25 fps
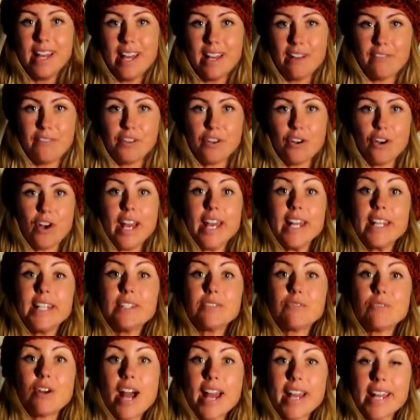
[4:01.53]
If you're
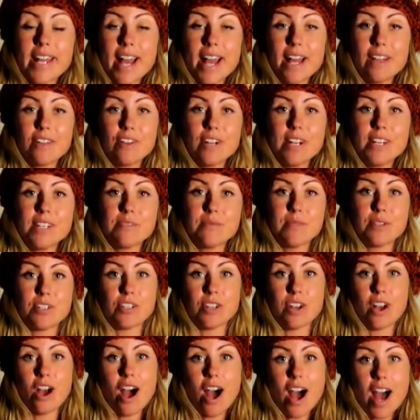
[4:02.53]
eating the right calories,
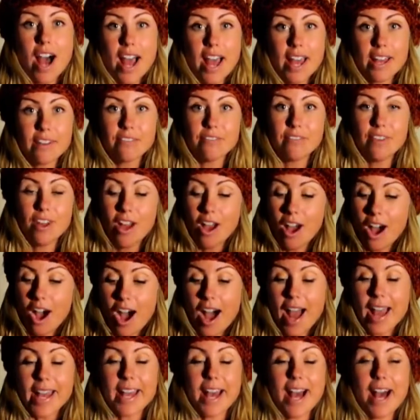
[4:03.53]
which are high
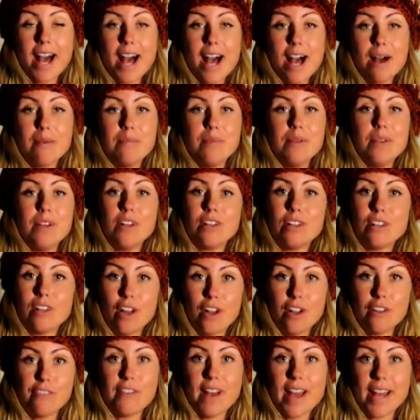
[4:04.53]
carb,
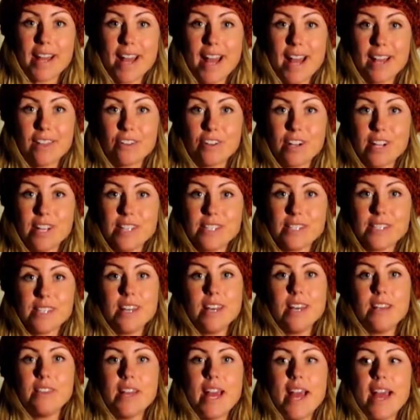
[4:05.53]
low fat
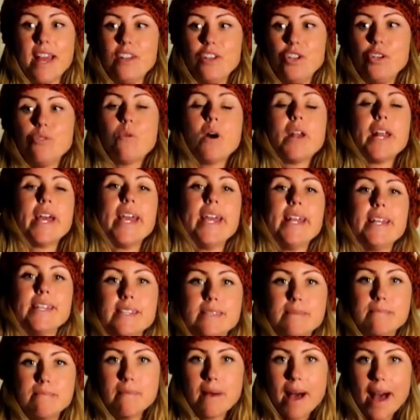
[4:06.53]
calories, then you want to eat
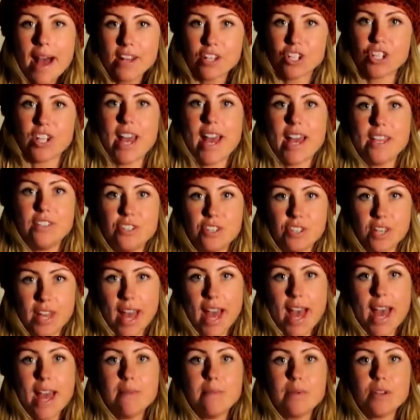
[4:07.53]
as much as you
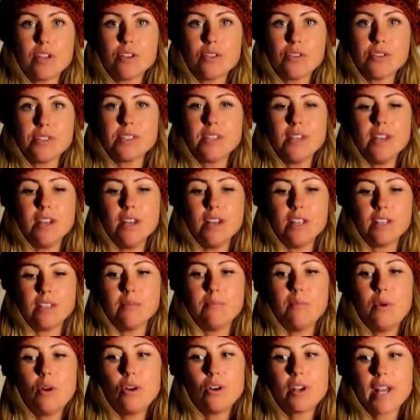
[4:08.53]
can, because
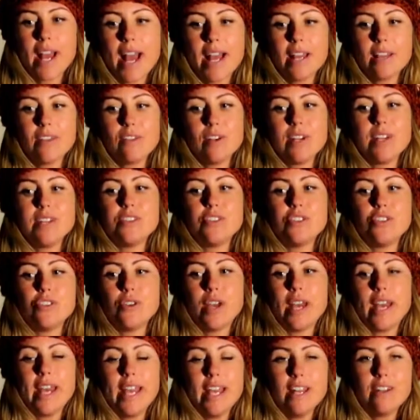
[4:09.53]
the more calories
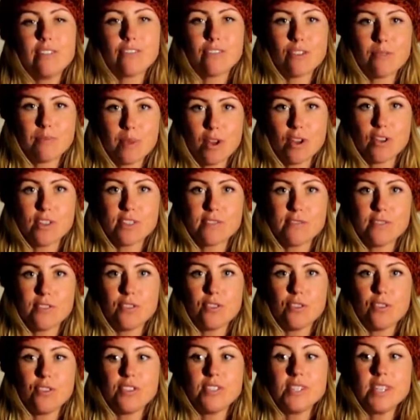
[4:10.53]
you eat from those
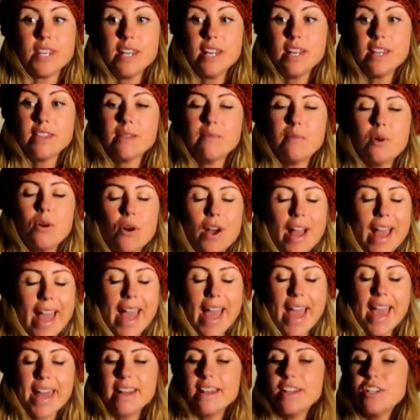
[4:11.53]
foods, the more
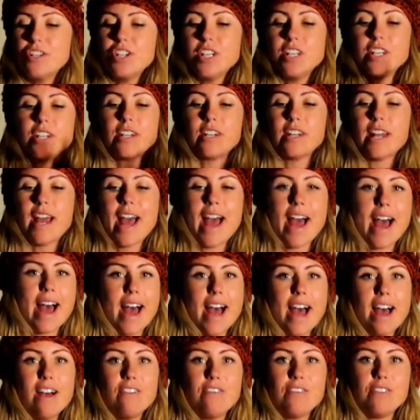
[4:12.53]
energy you're going to
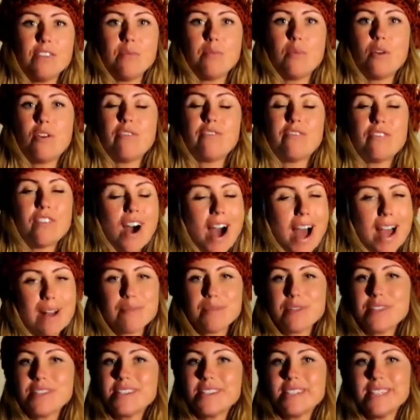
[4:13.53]
have, the more
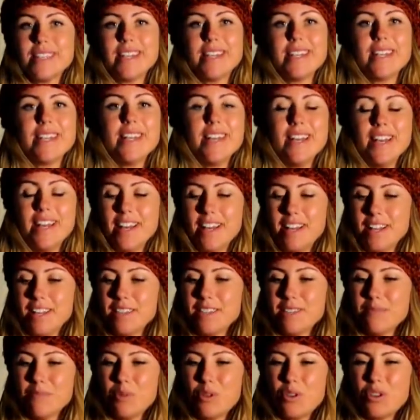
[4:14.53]
vibrancy,
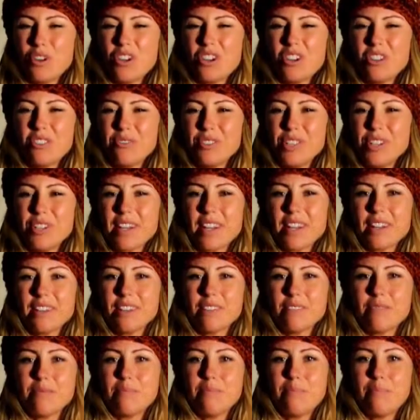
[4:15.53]
the more you're
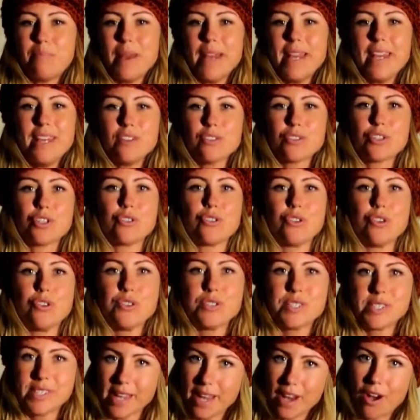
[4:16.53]
going to be your
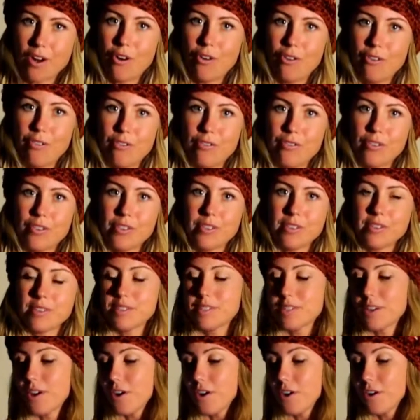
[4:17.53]
true self.
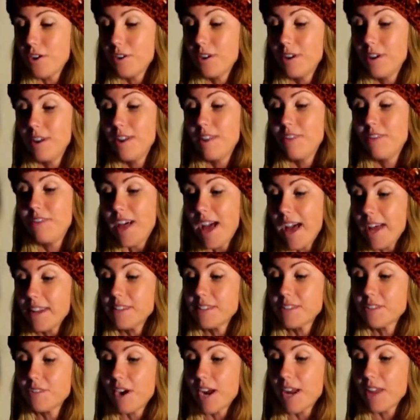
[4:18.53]
So that
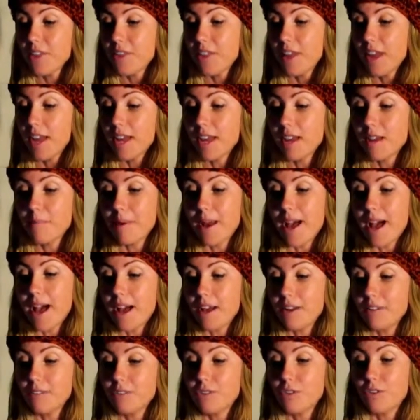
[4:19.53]
is a great thing
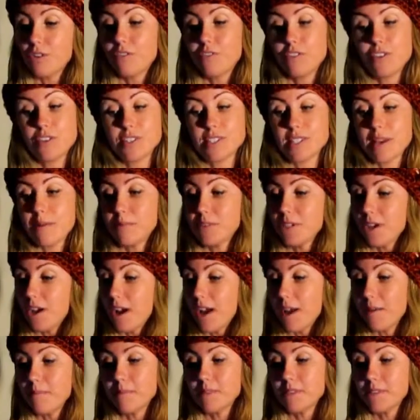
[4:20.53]
about cooked food
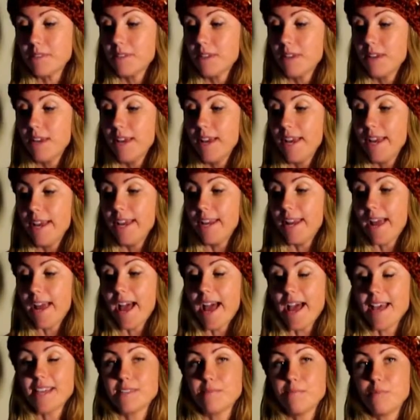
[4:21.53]
sometimes. It
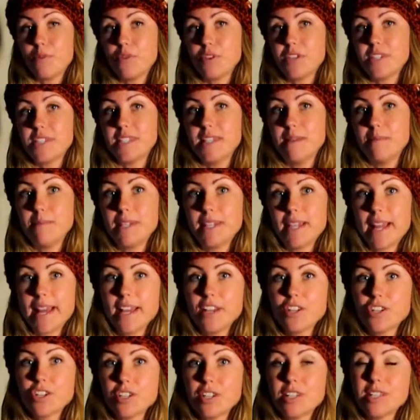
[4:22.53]
has more
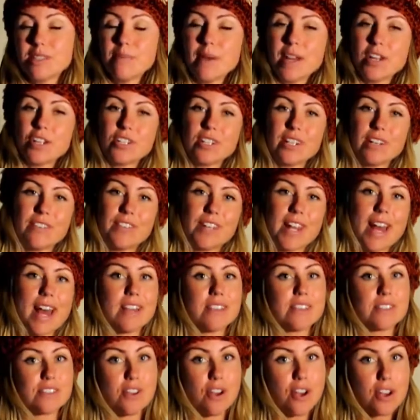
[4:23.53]
stimulation, especially if it
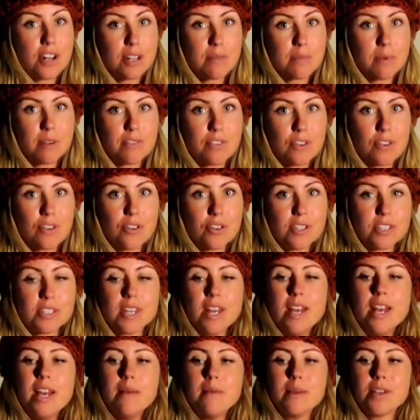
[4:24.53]
has sodium, of
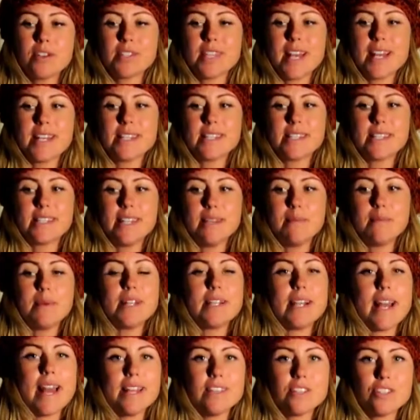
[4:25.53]
course, because that
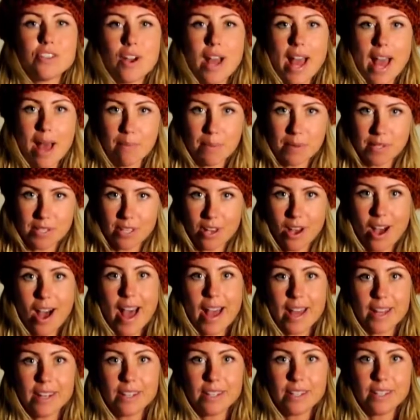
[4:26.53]
stimulates your
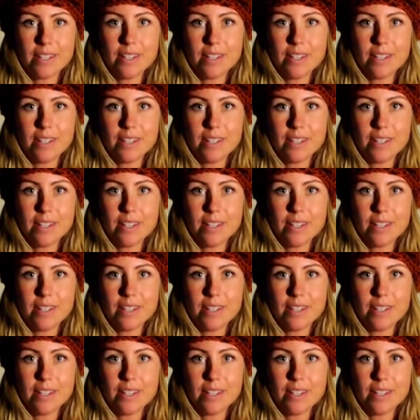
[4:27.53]
appetite.